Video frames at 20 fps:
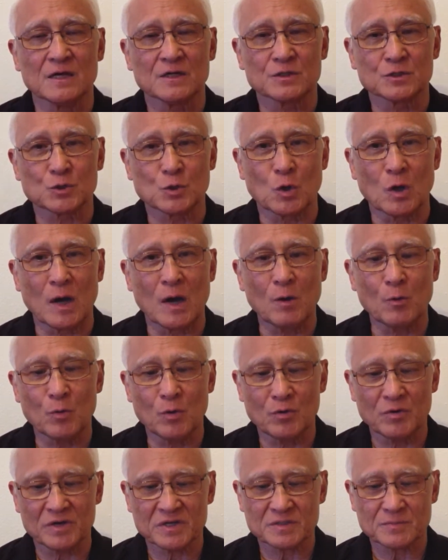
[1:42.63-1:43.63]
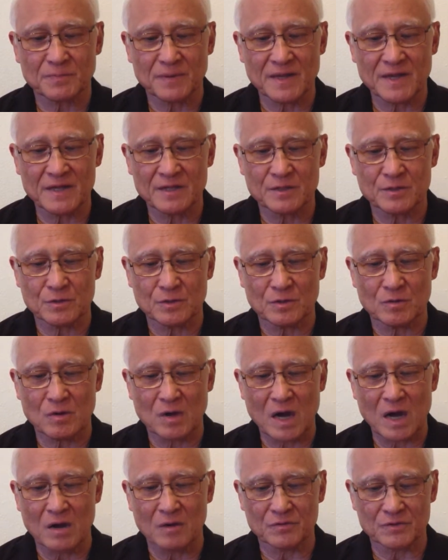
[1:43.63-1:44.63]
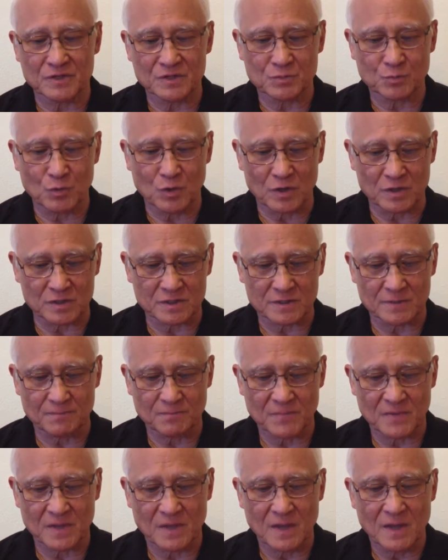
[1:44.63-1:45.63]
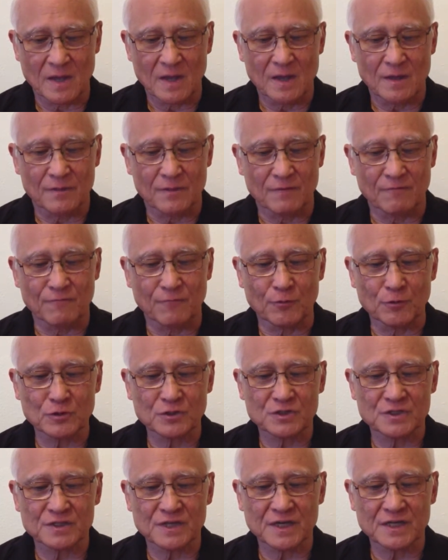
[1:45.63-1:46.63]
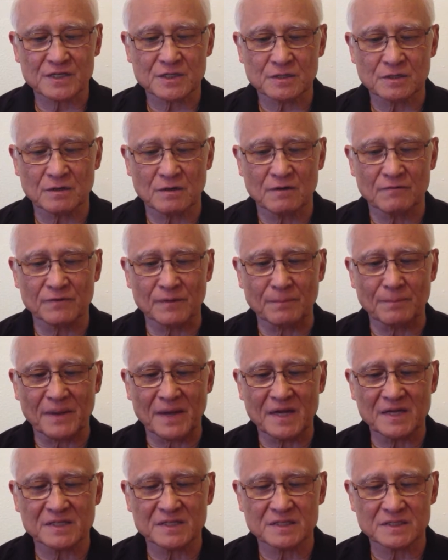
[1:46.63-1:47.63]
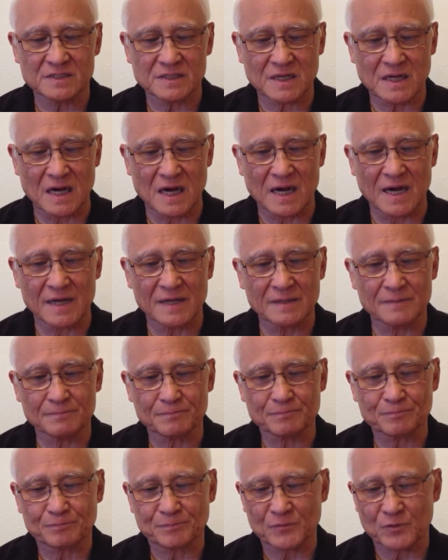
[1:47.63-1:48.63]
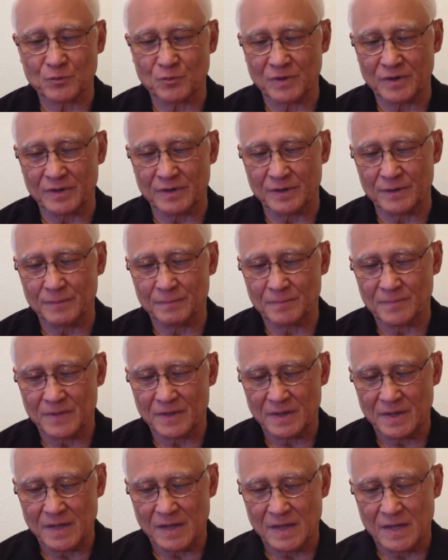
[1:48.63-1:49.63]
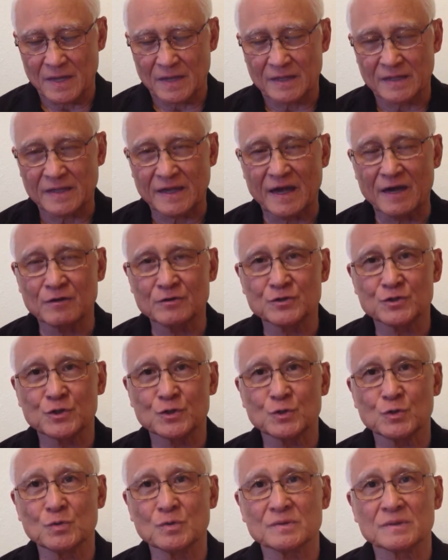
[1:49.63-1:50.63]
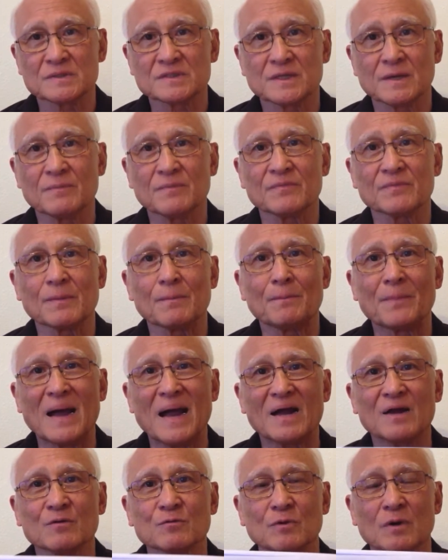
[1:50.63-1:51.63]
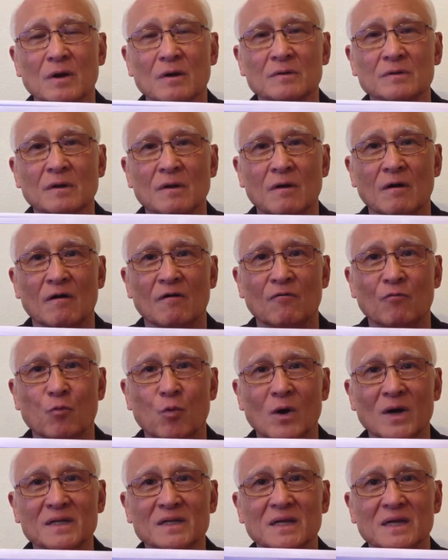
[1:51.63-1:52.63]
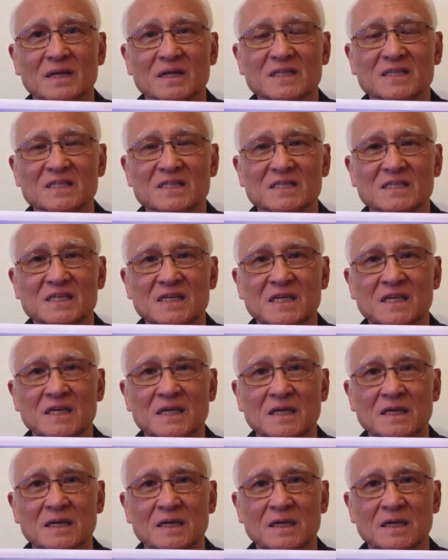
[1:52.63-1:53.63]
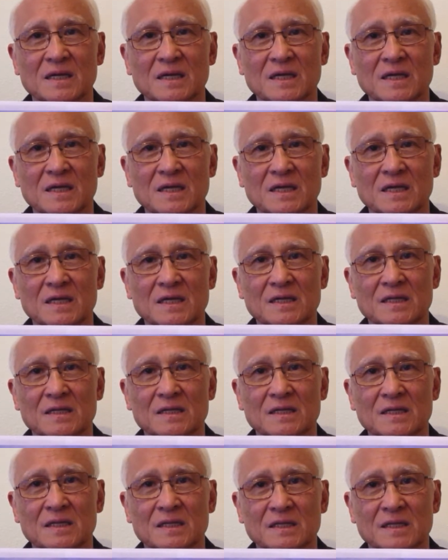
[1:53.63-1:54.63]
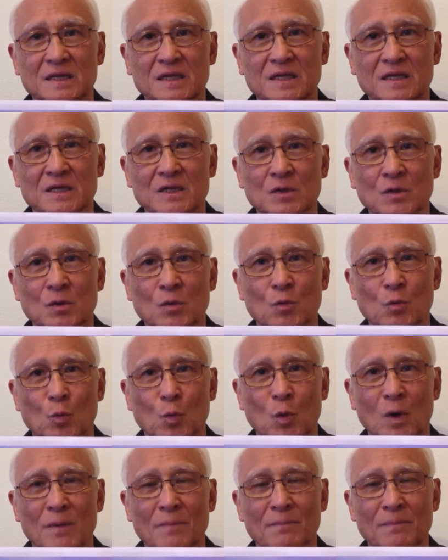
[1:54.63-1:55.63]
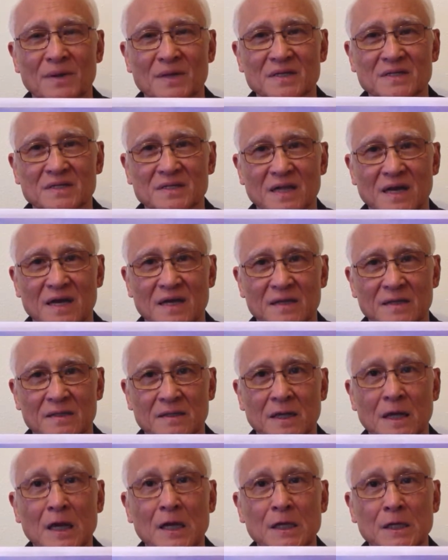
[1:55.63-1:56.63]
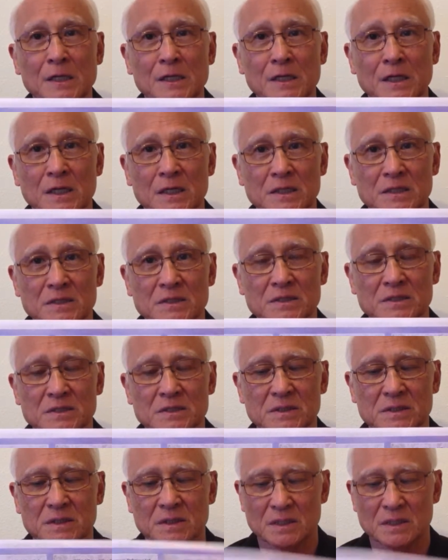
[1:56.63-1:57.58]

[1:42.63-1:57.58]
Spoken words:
So I will explain to you how this works. The first section of the patient's guide, right here, tells you some of the background of what CET 1+9 does.